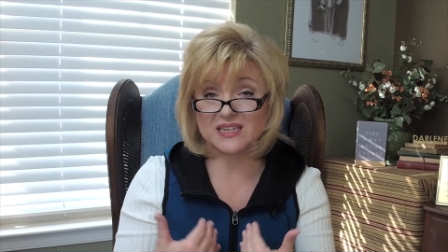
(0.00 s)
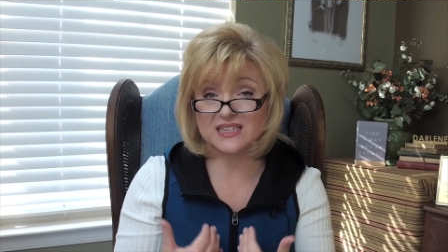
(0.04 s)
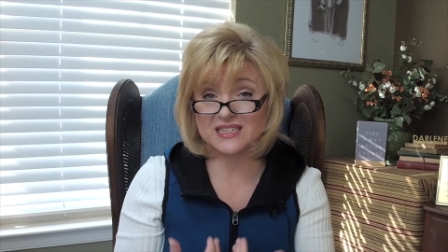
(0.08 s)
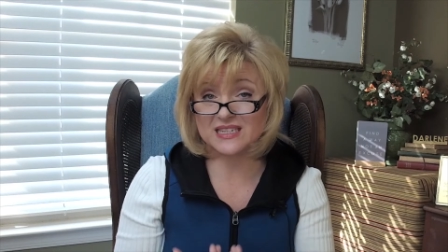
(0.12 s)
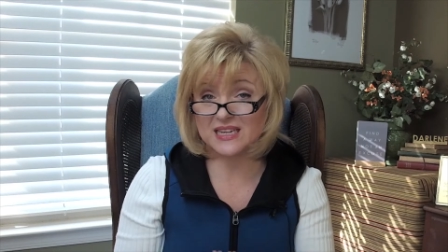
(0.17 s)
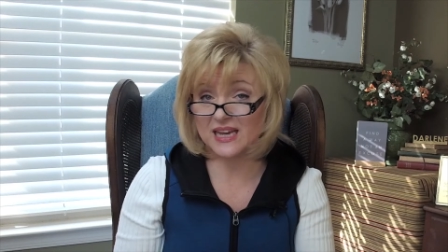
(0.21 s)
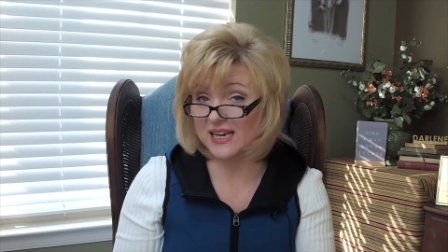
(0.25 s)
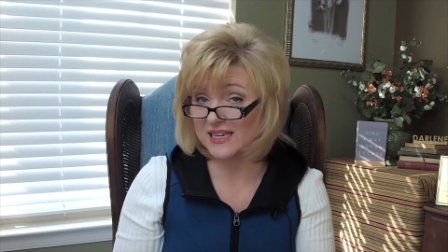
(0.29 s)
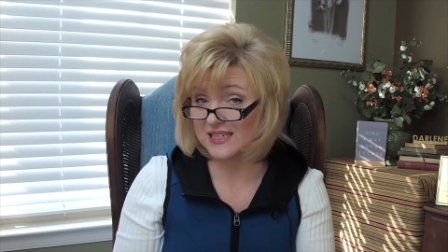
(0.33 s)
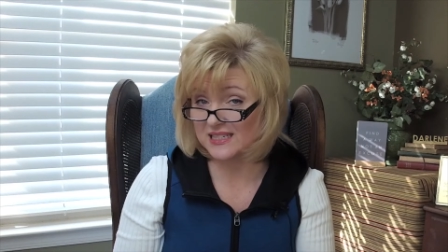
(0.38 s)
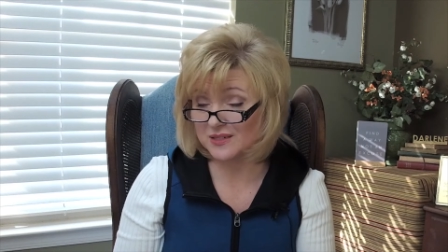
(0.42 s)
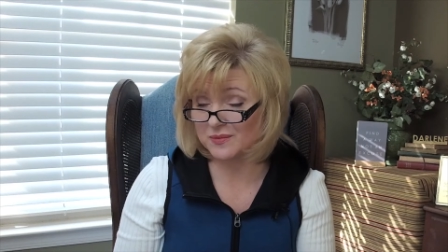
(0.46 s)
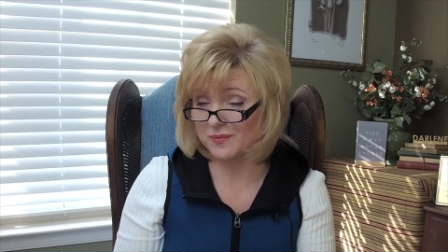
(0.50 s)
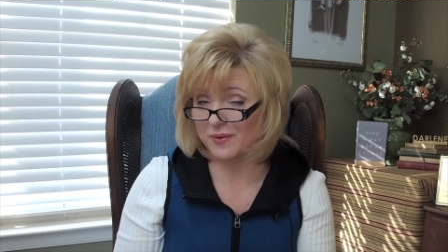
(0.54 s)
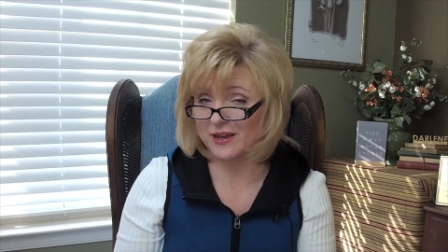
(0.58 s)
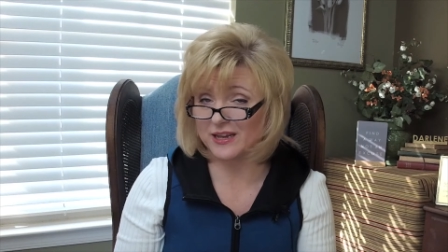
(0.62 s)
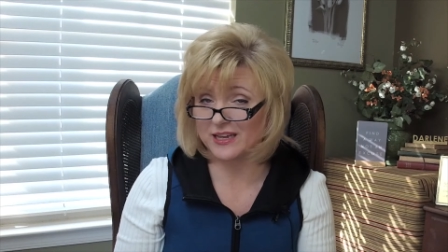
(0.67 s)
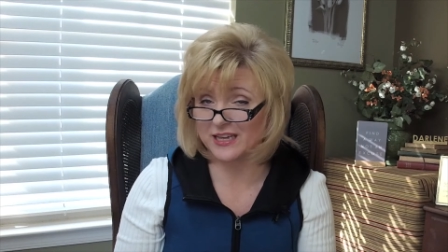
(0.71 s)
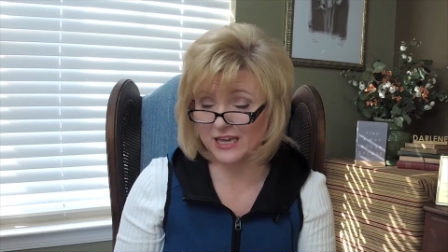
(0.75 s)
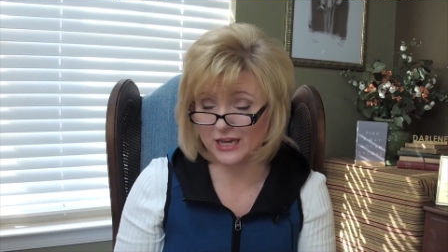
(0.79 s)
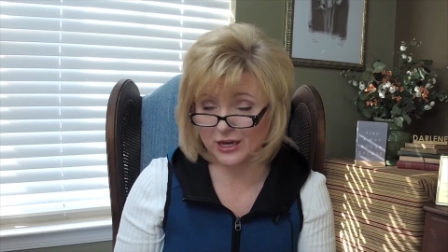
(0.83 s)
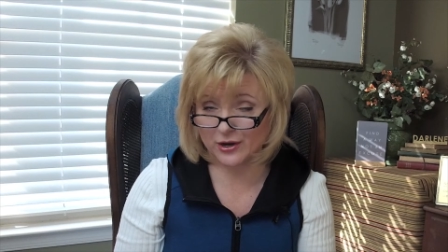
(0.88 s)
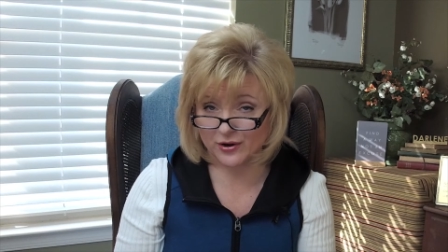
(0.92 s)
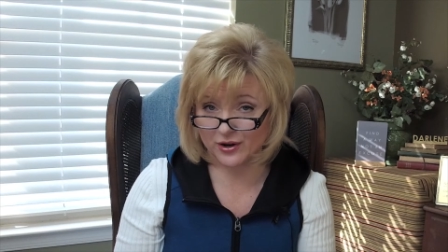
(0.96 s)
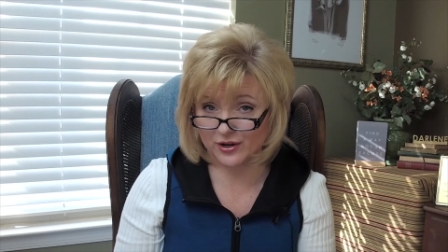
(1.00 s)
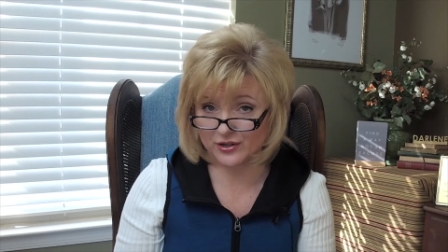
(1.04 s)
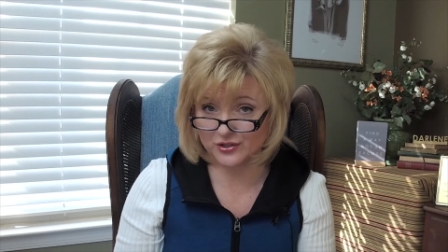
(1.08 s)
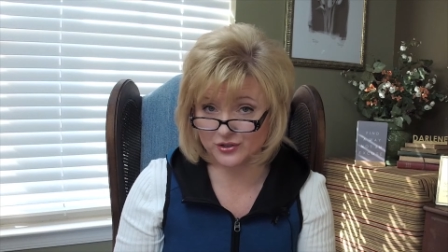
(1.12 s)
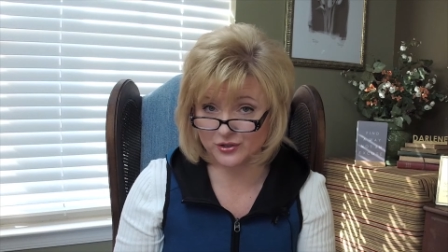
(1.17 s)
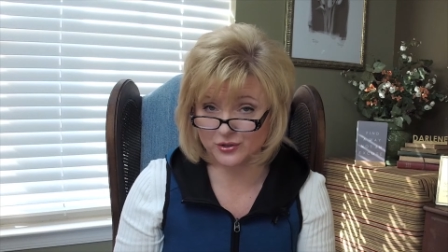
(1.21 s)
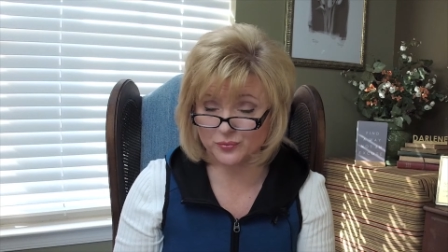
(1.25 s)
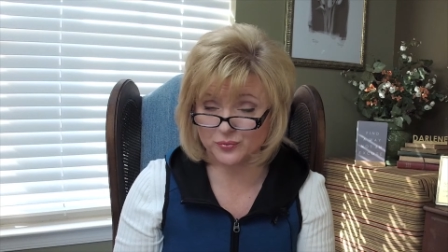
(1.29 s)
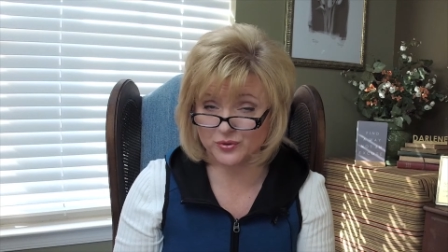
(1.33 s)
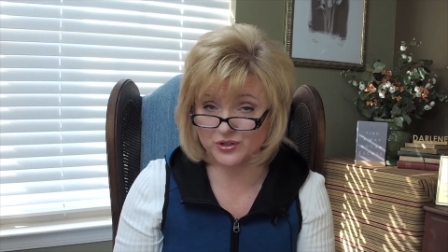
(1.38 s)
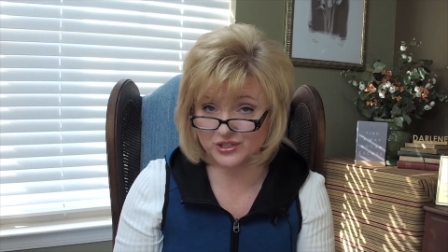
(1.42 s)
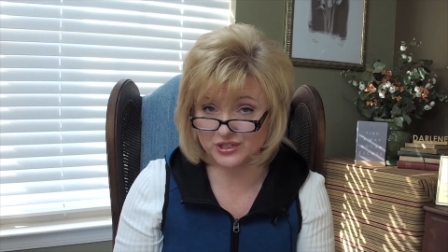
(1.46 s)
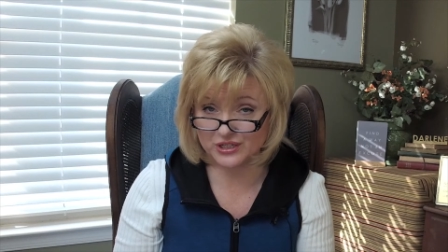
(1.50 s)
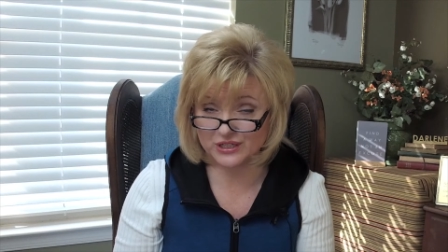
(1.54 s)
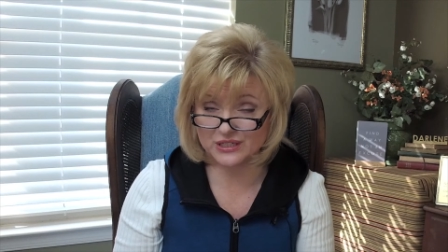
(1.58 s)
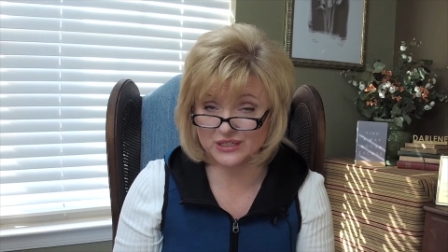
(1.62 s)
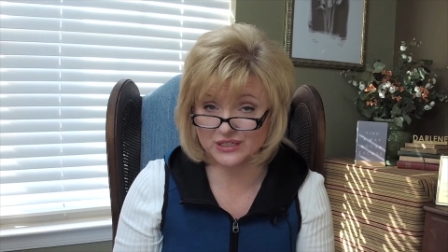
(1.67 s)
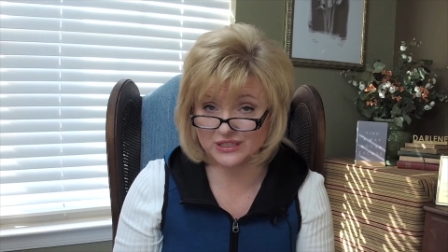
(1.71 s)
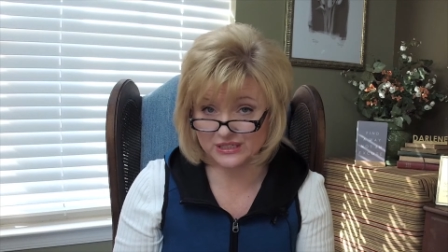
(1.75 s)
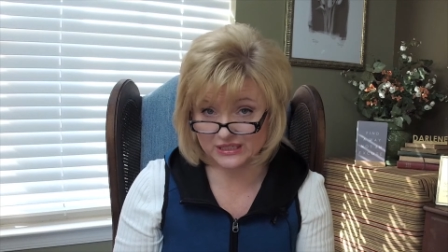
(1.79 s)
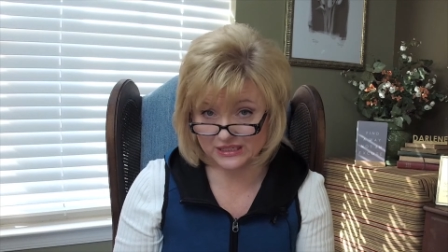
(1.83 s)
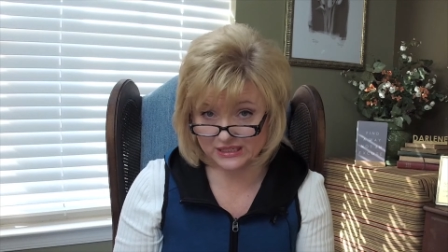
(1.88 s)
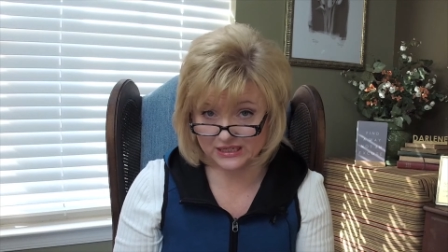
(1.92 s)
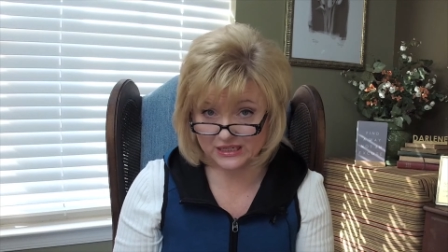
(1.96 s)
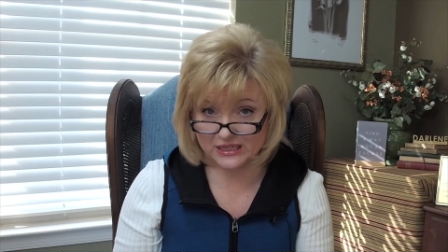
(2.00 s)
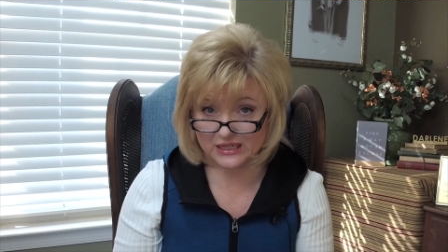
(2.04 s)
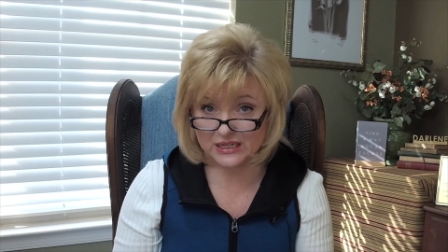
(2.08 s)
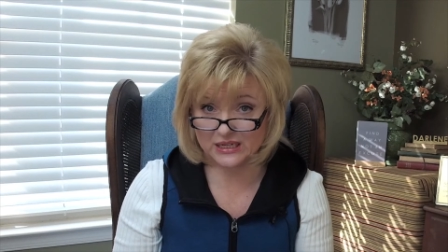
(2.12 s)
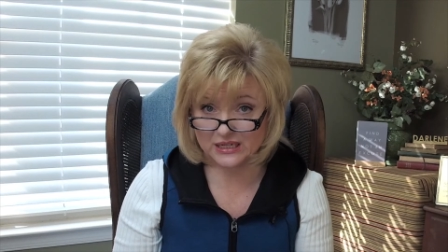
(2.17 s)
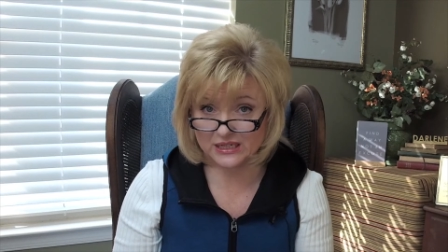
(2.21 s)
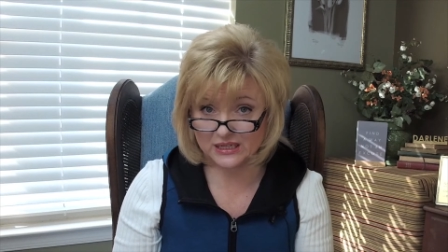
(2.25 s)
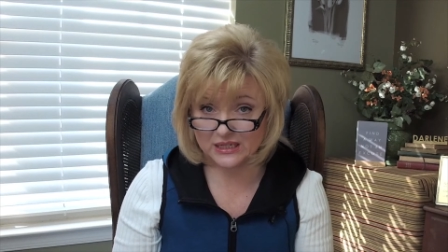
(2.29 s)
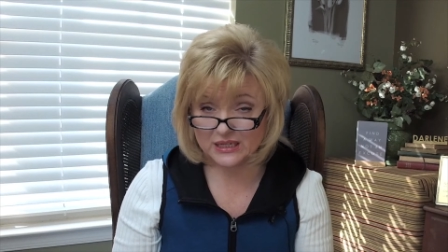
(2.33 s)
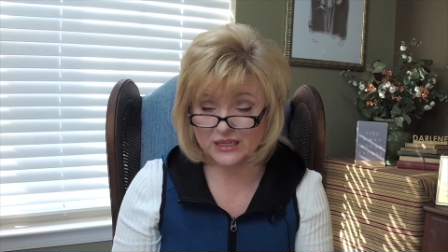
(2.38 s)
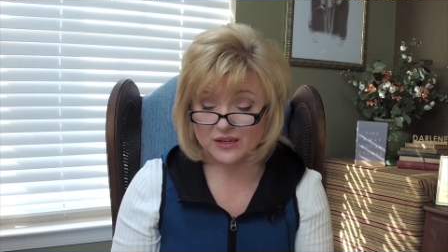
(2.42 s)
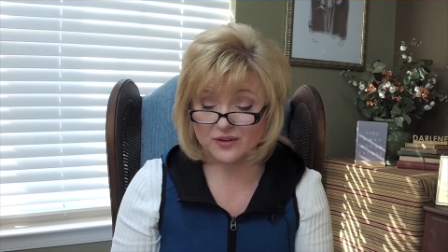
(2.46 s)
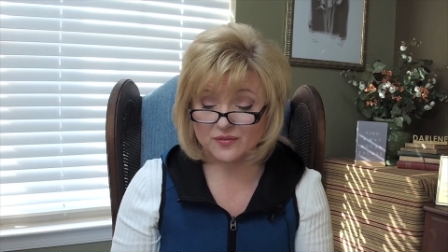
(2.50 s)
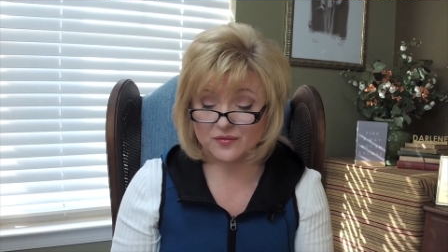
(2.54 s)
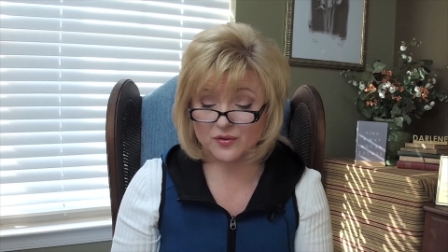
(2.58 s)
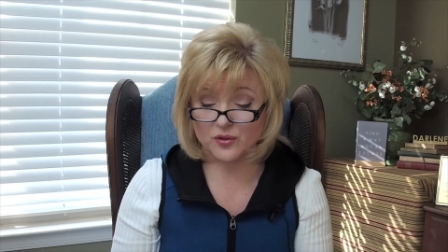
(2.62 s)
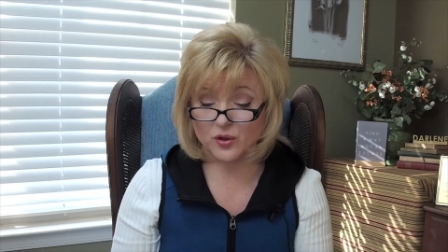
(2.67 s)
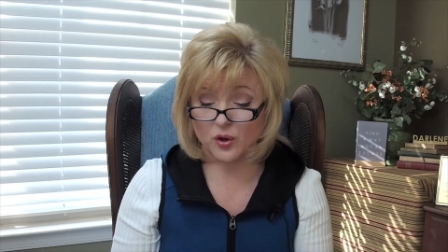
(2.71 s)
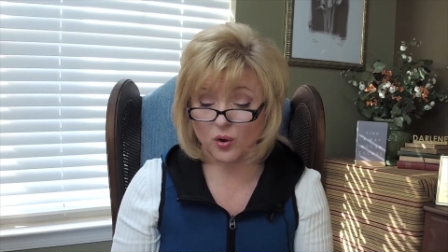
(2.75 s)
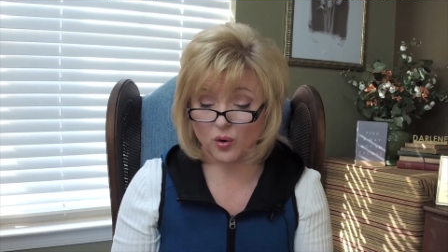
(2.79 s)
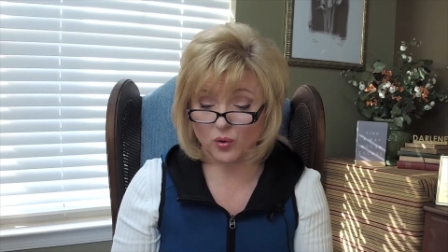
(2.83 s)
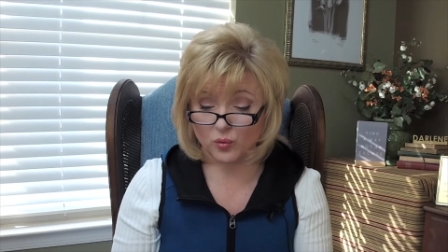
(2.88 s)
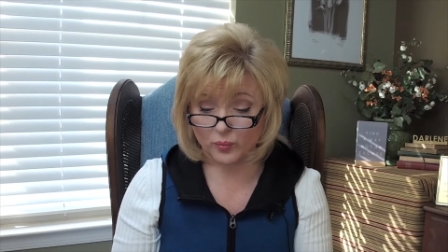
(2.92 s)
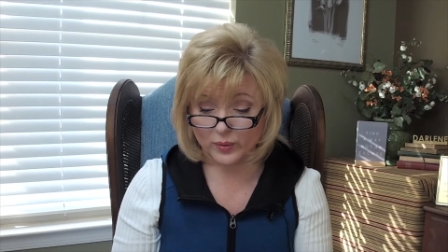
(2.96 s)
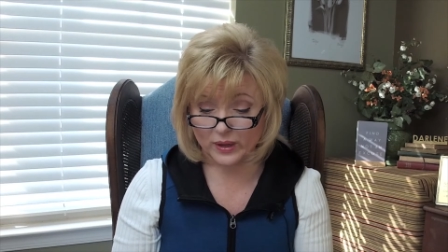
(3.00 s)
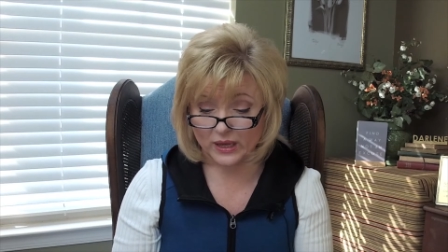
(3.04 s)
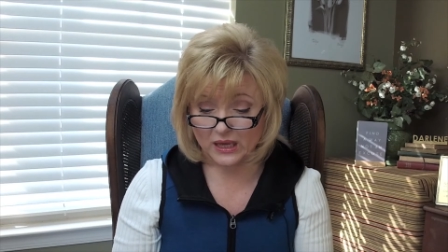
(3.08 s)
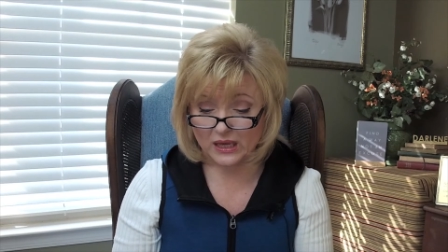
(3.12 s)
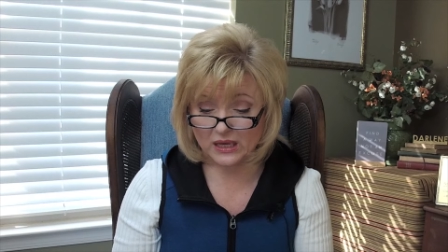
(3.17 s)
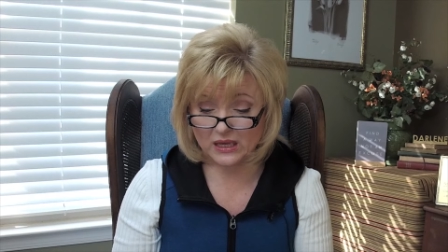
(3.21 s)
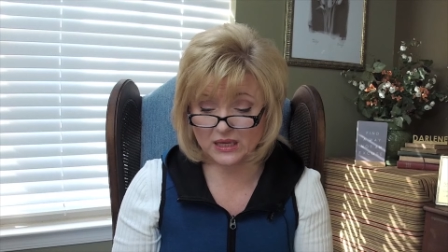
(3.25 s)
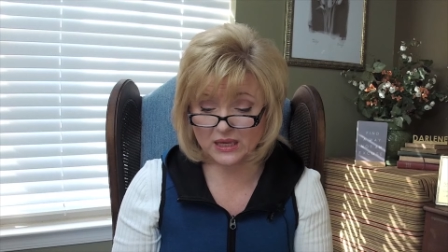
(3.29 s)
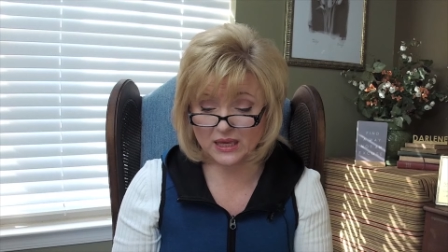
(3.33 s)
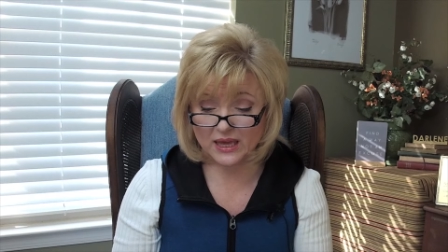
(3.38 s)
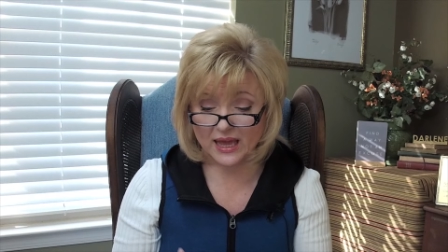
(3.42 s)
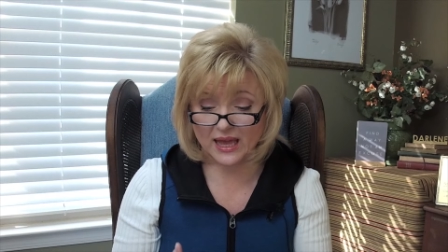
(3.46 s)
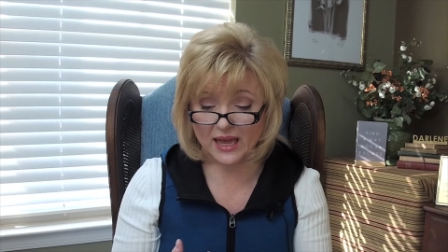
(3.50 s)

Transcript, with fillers: test my character, which it did for the whole week,